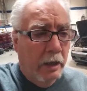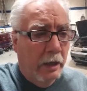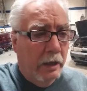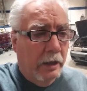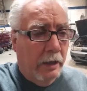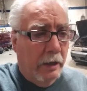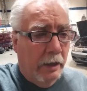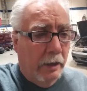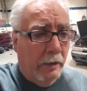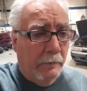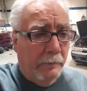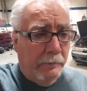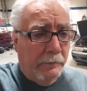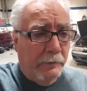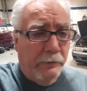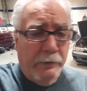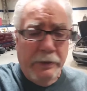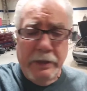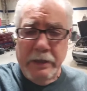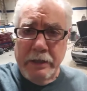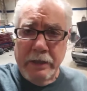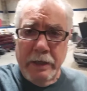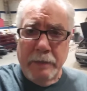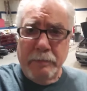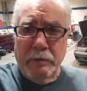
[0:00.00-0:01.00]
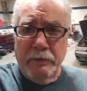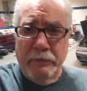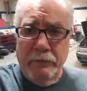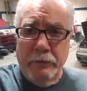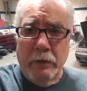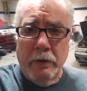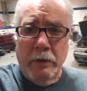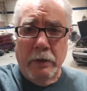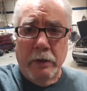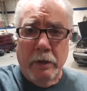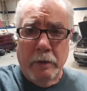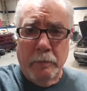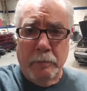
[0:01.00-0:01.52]
The reason I
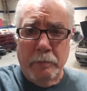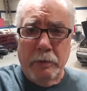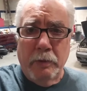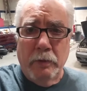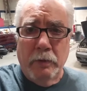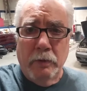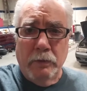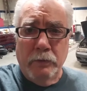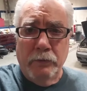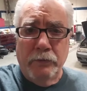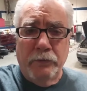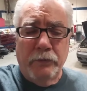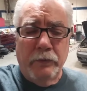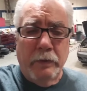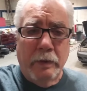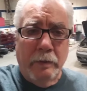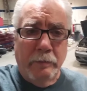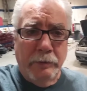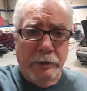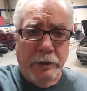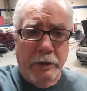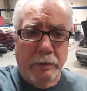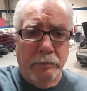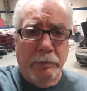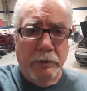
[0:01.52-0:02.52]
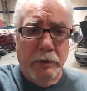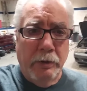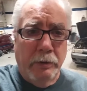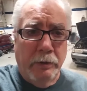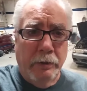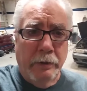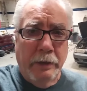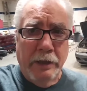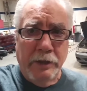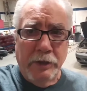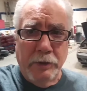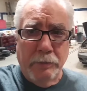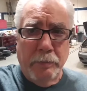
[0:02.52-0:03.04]
prefer to upload from the
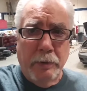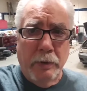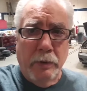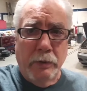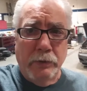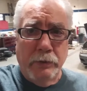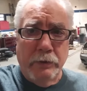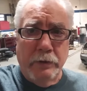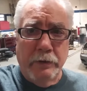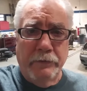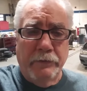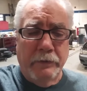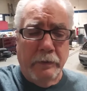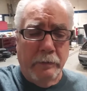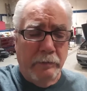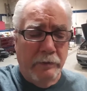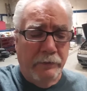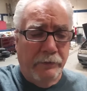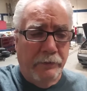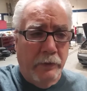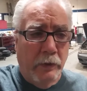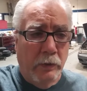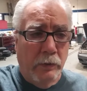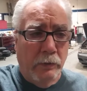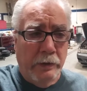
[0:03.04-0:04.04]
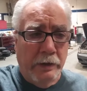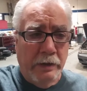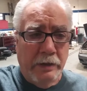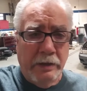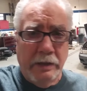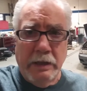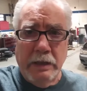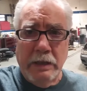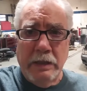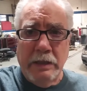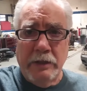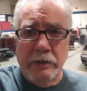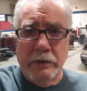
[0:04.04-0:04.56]
computer as opposed to from the phone, it's
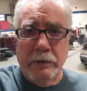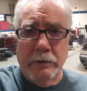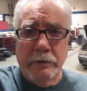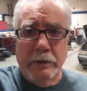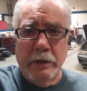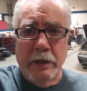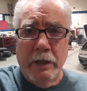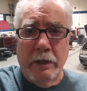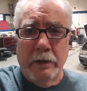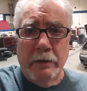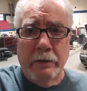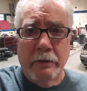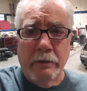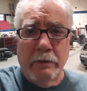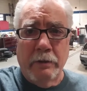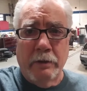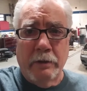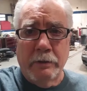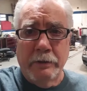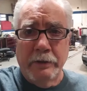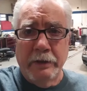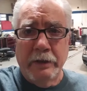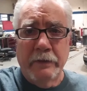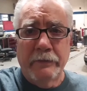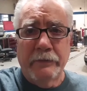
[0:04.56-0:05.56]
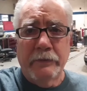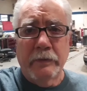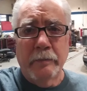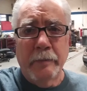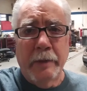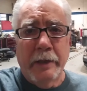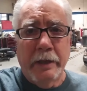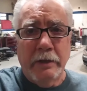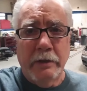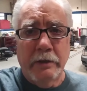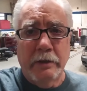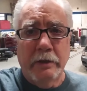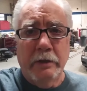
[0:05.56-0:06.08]
easier to enter all the
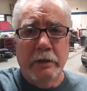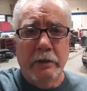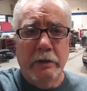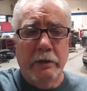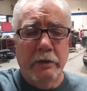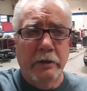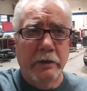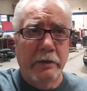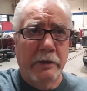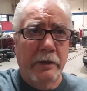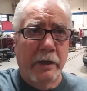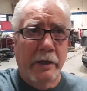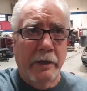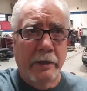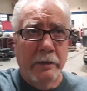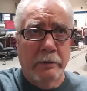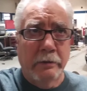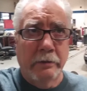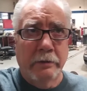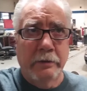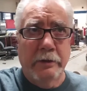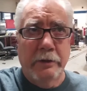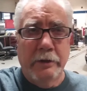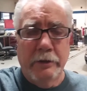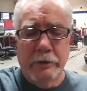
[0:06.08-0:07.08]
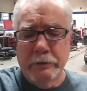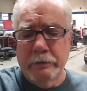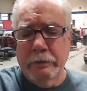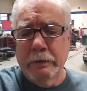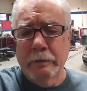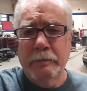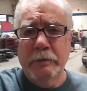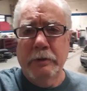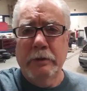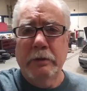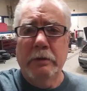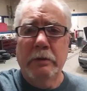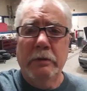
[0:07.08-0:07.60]
information in the title, the
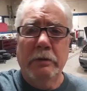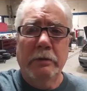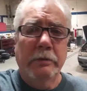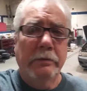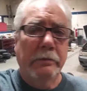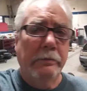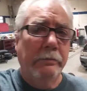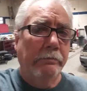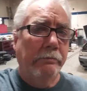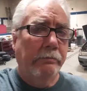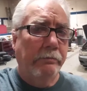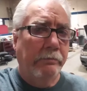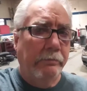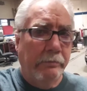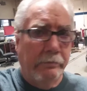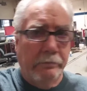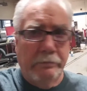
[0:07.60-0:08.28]
description,